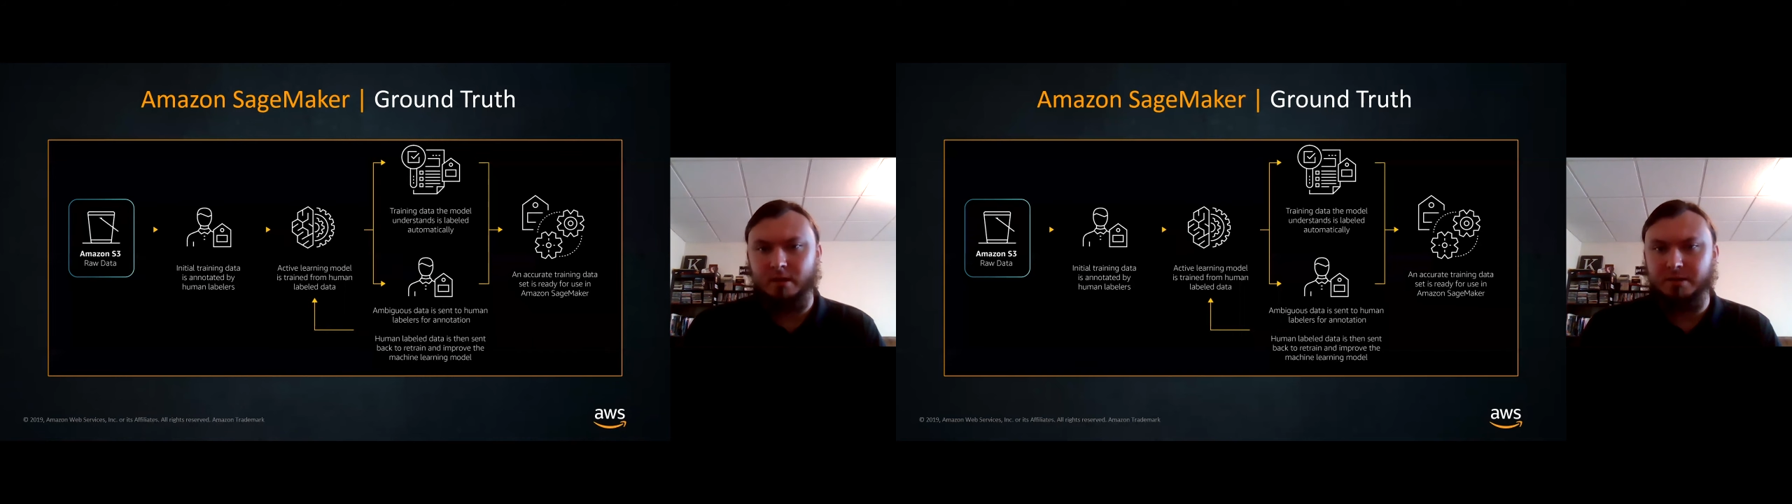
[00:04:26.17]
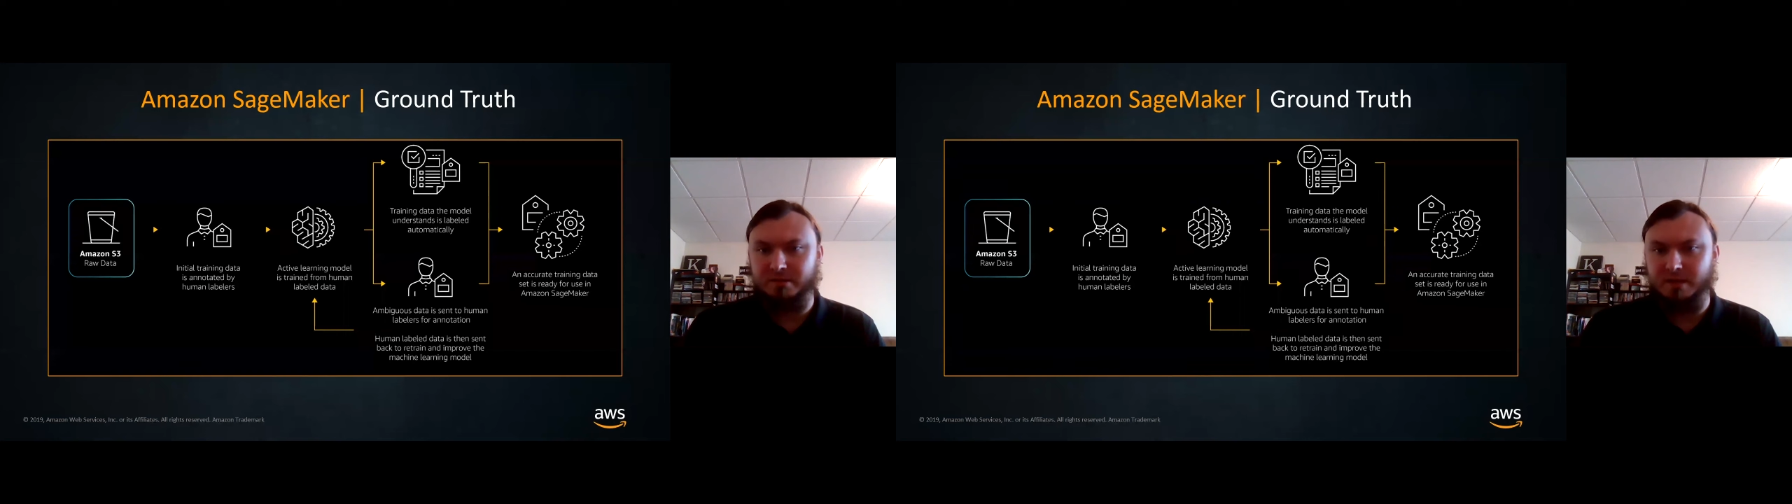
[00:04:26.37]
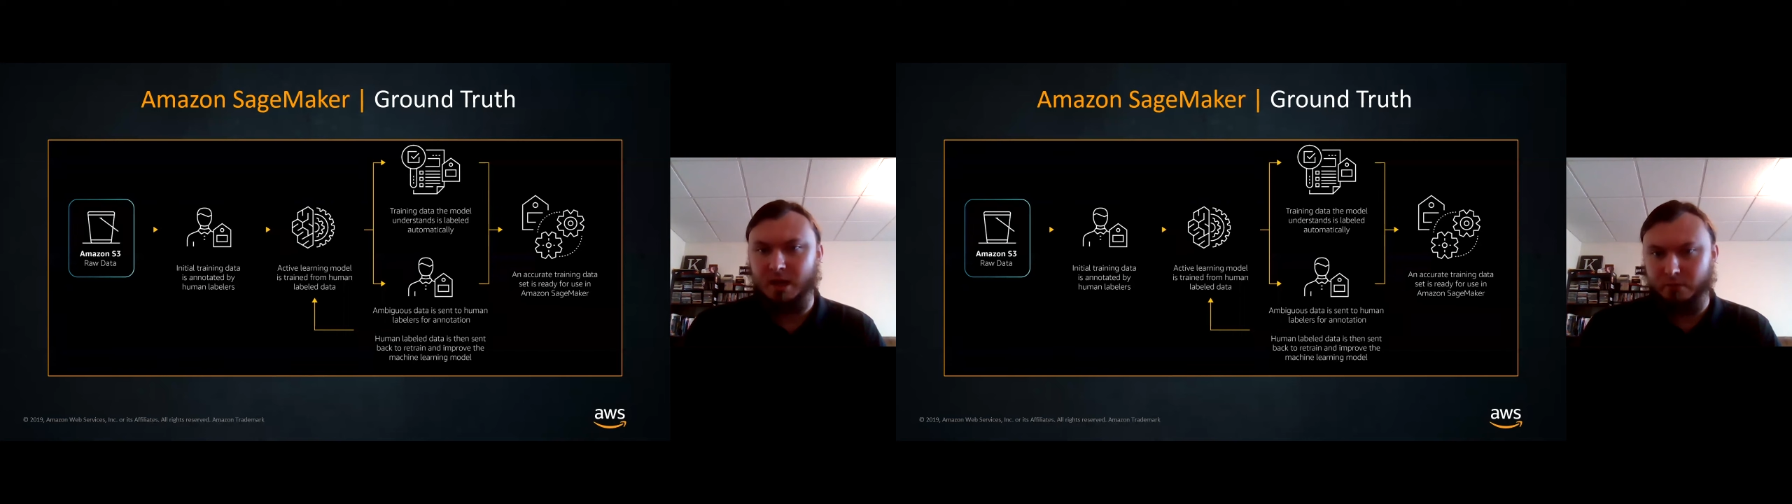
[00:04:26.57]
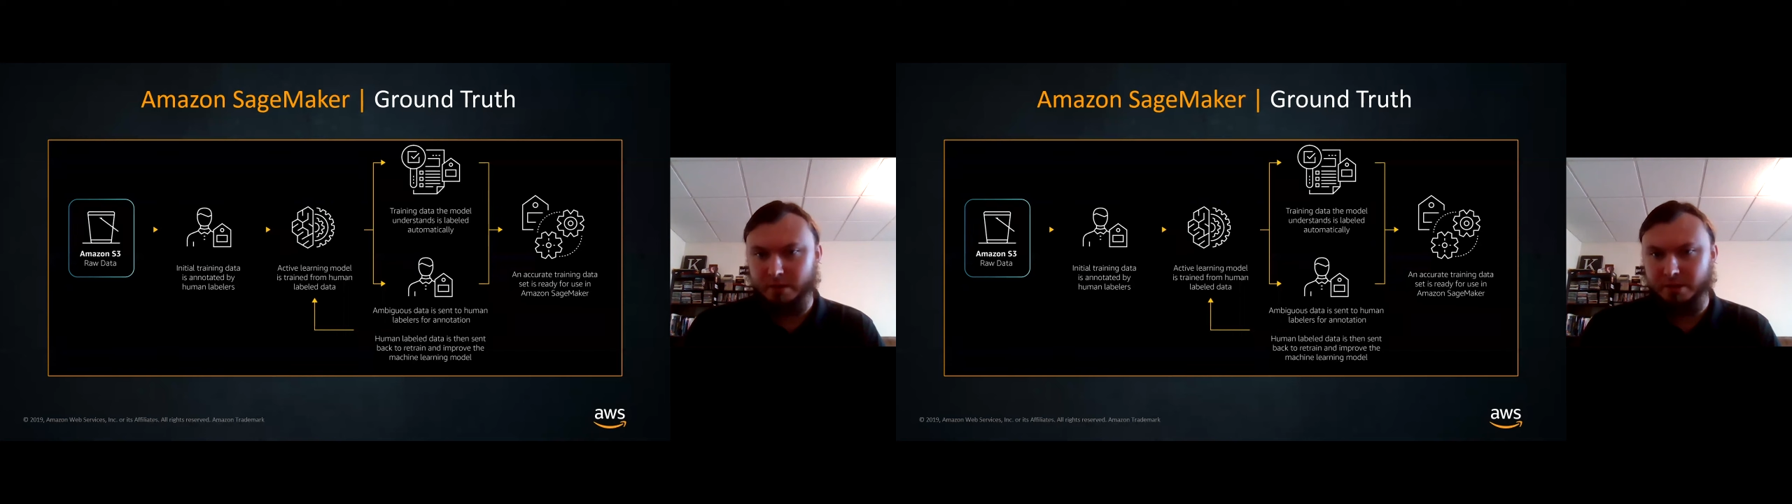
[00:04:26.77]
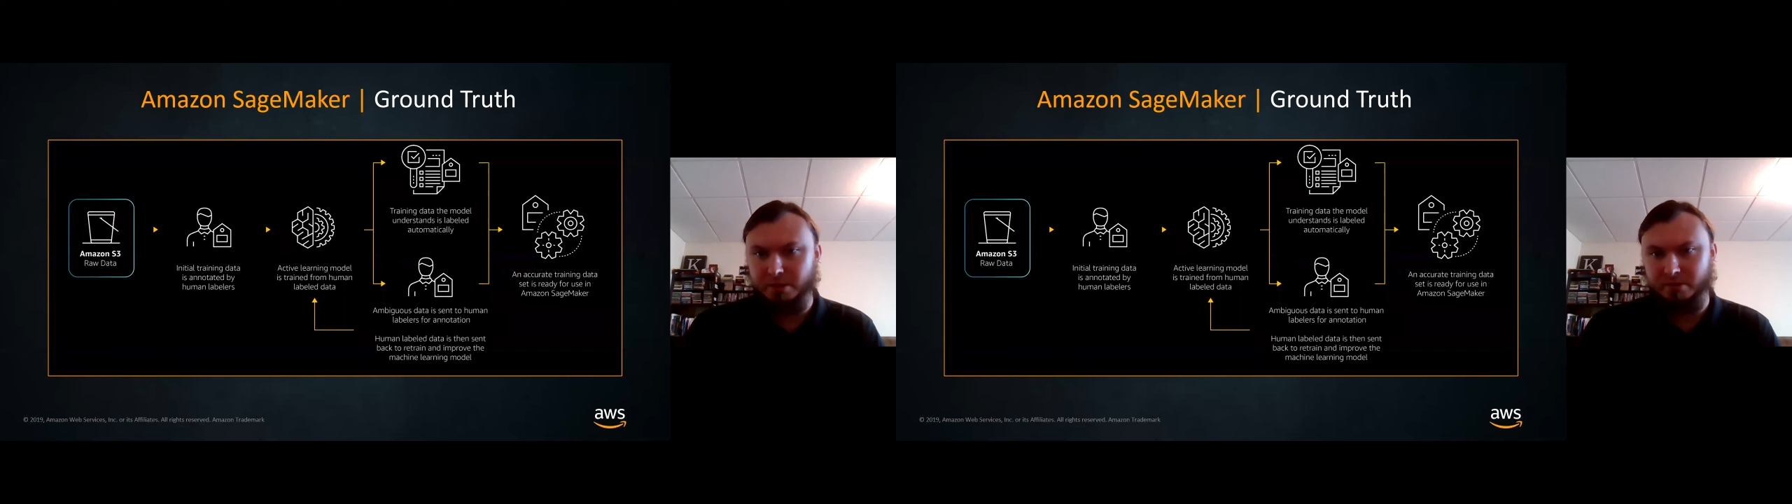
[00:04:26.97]
does not
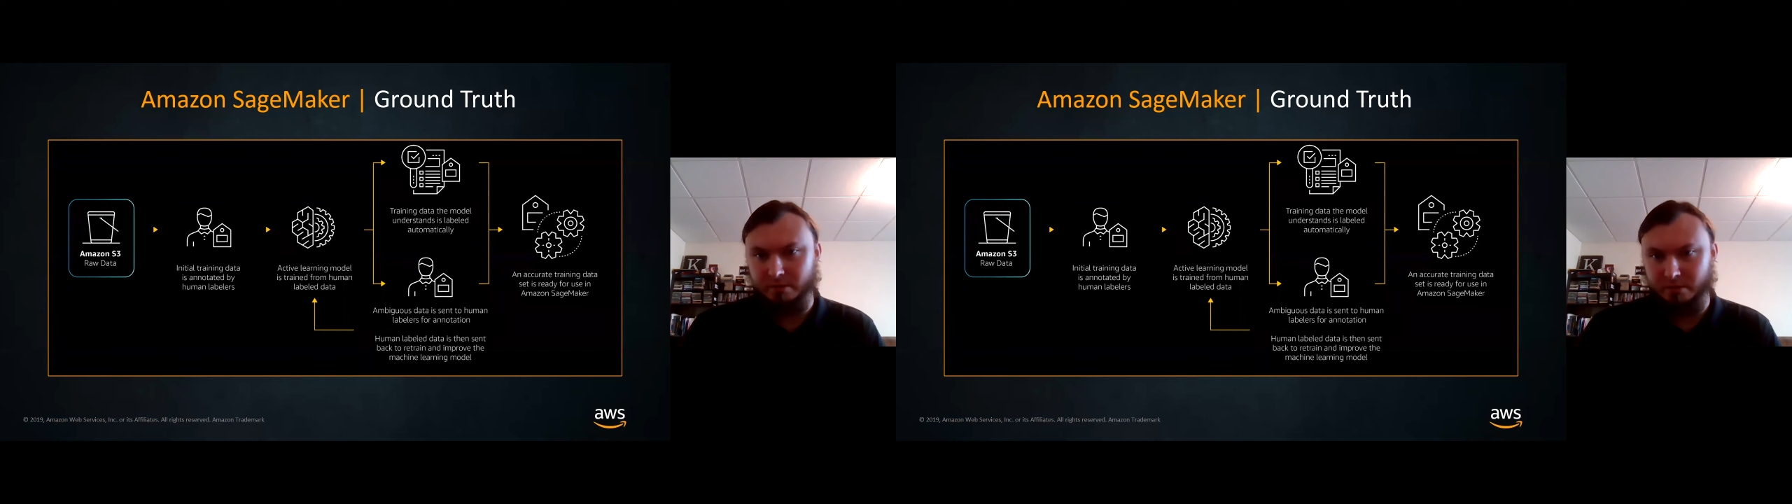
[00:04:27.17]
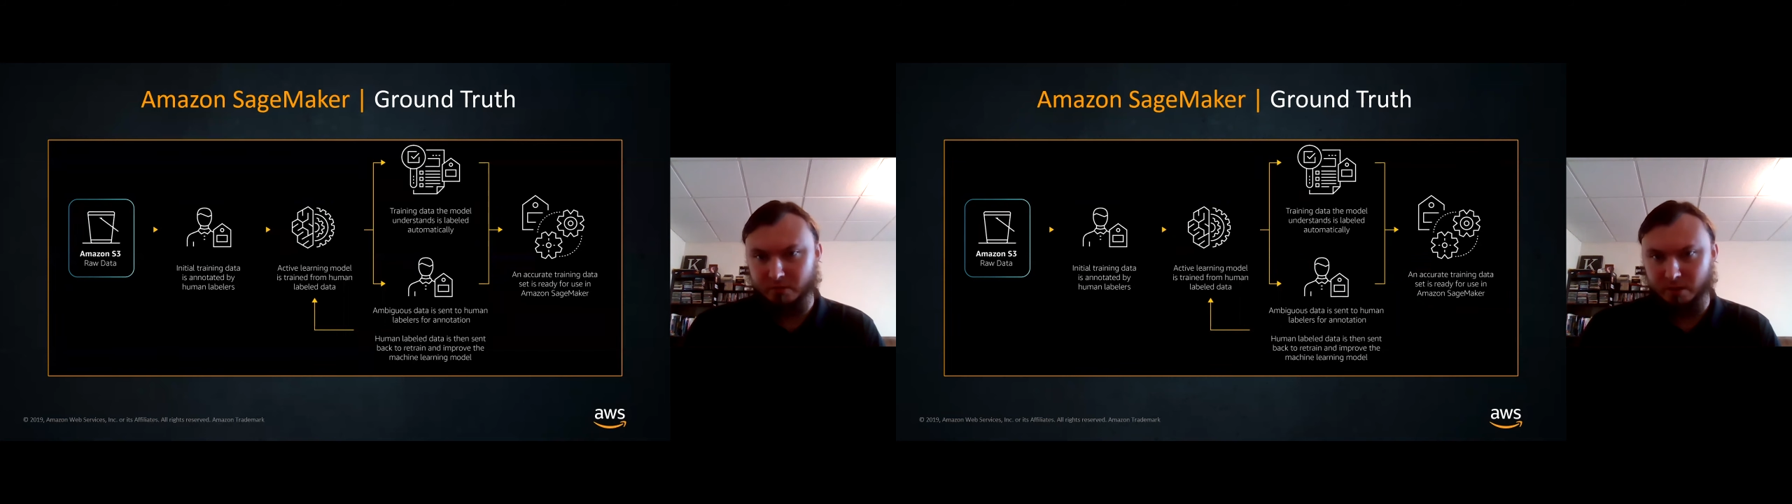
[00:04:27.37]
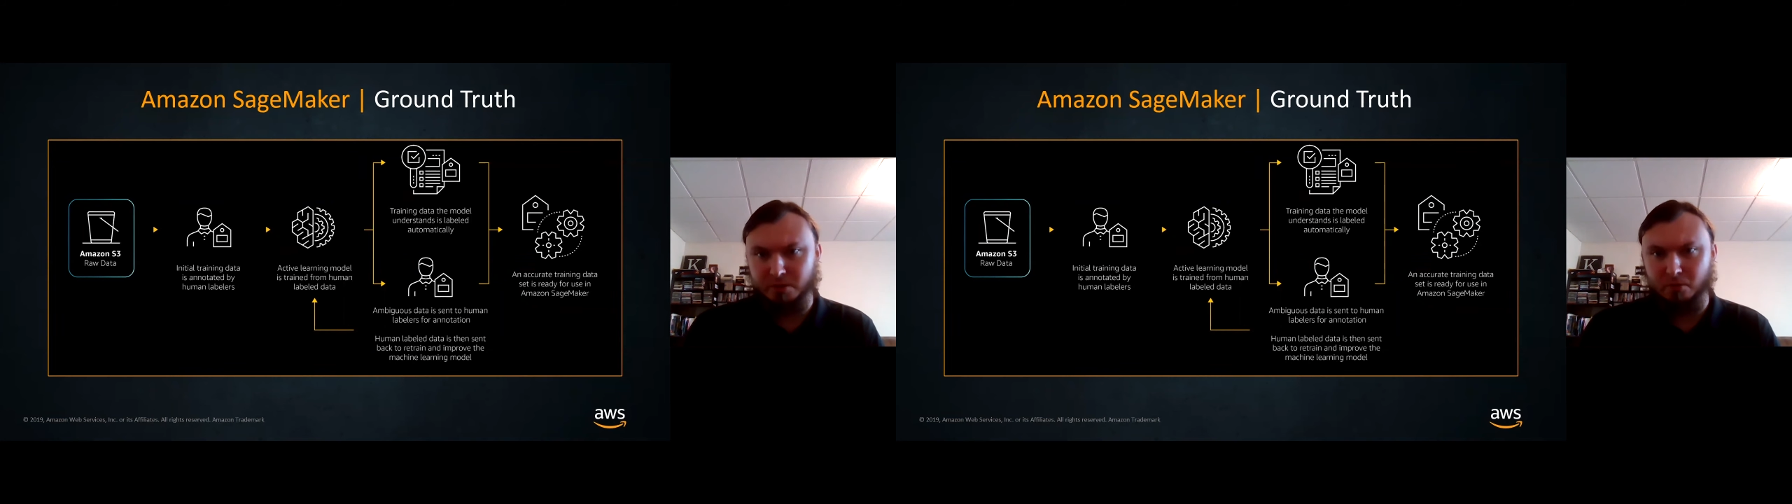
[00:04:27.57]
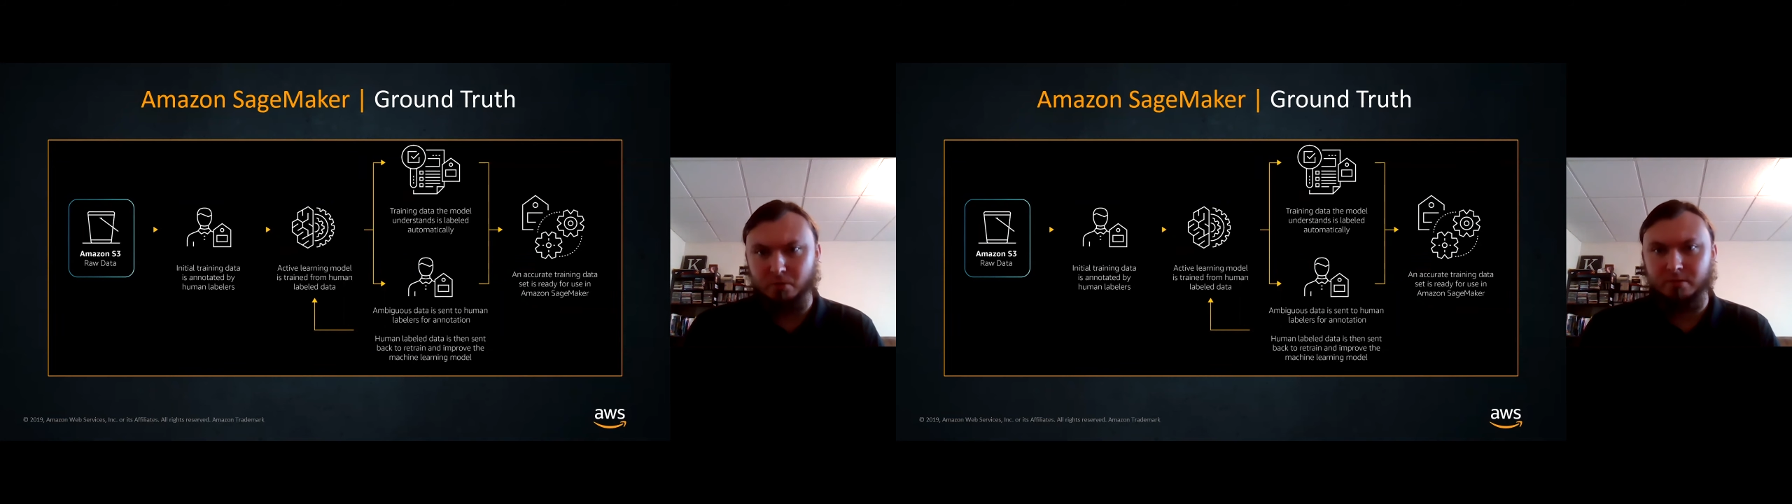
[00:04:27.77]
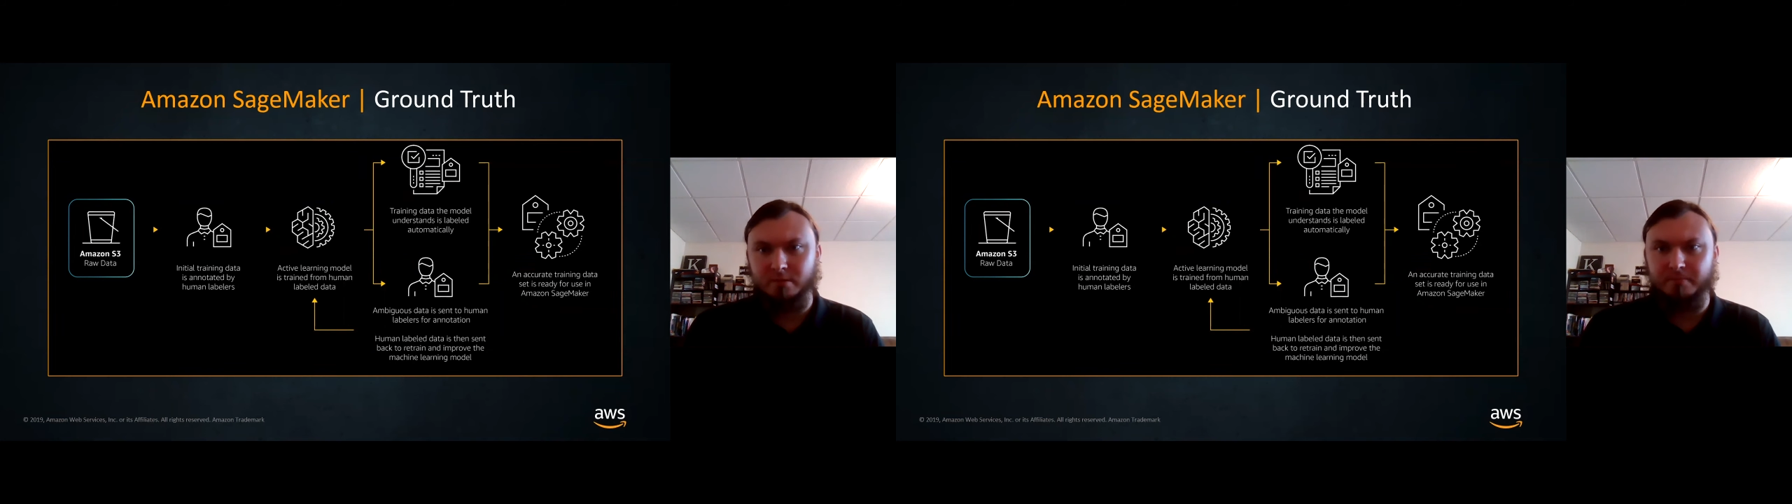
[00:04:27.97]
reach a certain threshold,